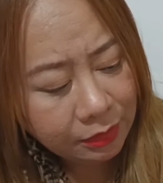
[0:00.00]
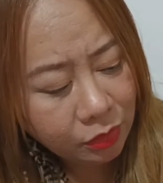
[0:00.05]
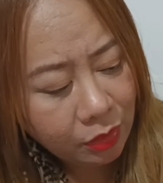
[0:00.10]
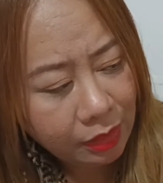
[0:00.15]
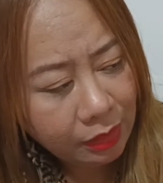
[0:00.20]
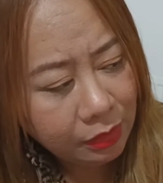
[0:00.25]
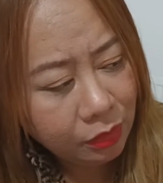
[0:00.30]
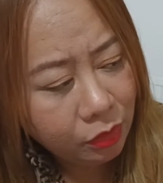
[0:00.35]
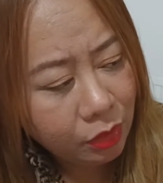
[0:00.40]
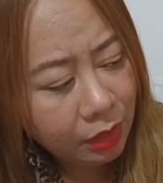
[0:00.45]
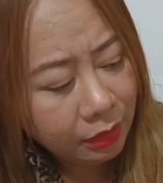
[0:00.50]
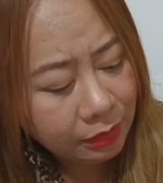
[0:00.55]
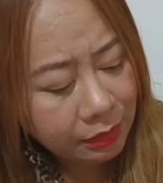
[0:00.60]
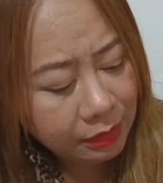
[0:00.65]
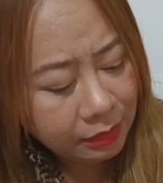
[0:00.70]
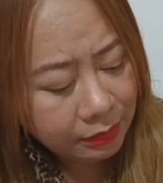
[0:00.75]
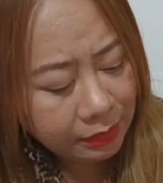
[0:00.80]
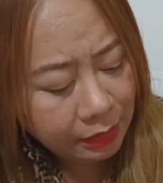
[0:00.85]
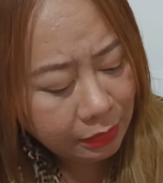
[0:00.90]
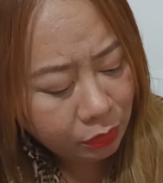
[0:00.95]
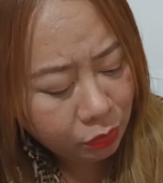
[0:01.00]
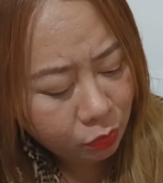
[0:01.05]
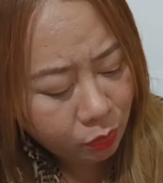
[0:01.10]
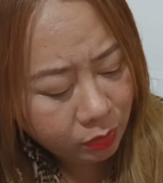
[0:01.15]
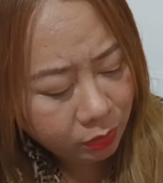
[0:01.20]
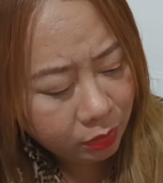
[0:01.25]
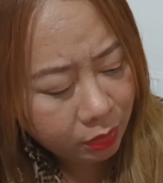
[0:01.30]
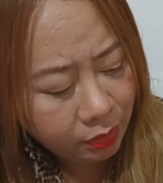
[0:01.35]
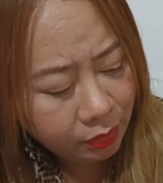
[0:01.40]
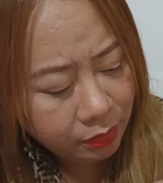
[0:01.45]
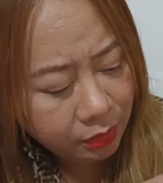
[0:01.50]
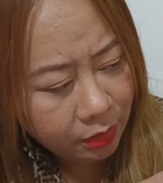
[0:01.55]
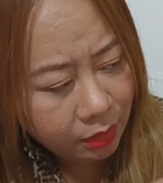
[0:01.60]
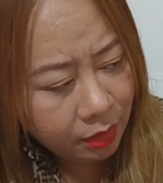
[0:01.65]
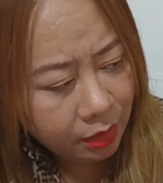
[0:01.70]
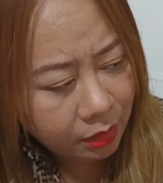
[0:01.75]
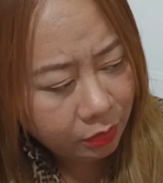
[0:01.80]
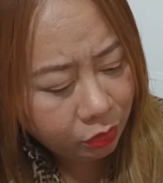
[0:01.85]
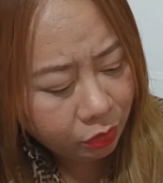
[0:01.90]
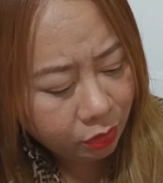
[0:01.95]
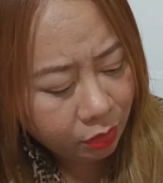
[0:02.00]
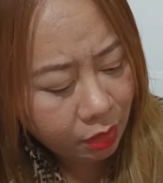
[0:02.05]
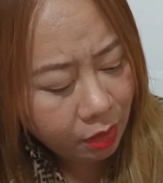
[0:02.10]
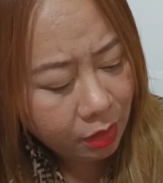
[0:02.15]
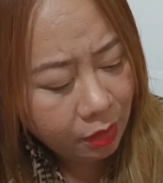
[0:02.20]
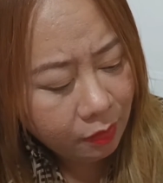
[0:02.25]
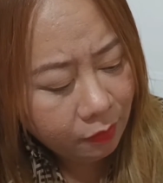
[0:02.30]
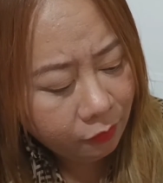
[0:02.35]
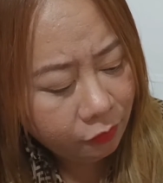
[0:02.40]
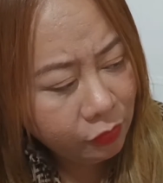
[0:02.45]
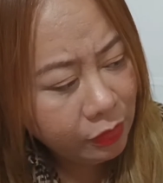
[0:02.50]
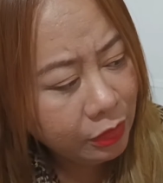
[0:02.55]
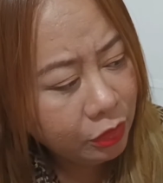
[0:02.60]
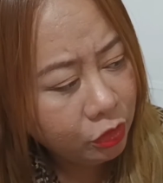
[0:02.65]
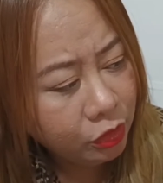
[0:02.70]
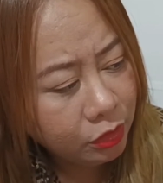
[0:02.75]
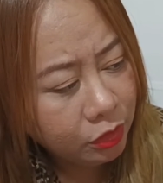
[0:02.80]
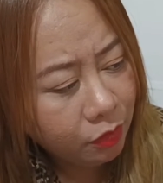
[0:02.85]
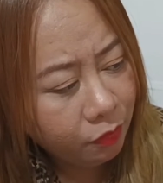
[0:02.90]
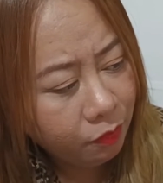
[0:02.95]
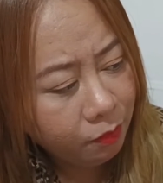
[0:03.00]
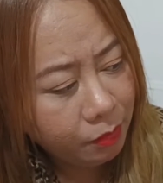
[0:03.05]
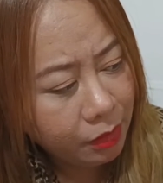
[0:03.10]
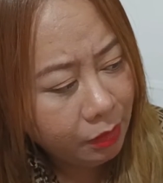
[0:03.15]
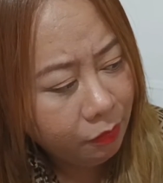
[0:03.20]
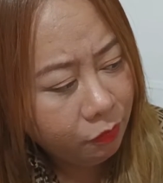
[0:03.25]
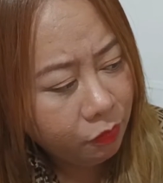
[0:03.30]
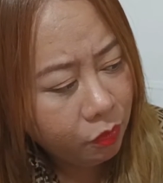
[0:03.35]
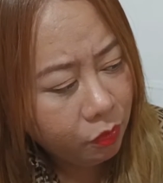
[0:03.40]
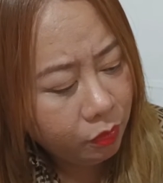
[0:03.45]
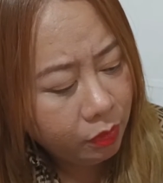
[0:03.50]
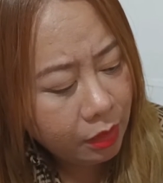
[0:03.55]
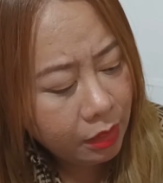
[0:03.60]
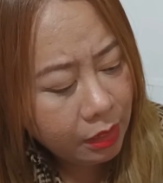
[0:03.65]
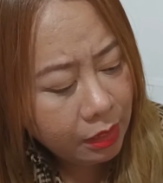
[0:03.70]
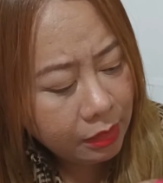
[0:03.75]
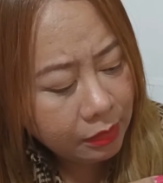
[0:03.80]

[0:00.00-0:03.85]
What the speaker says: so at least I know what are the other features of my phone.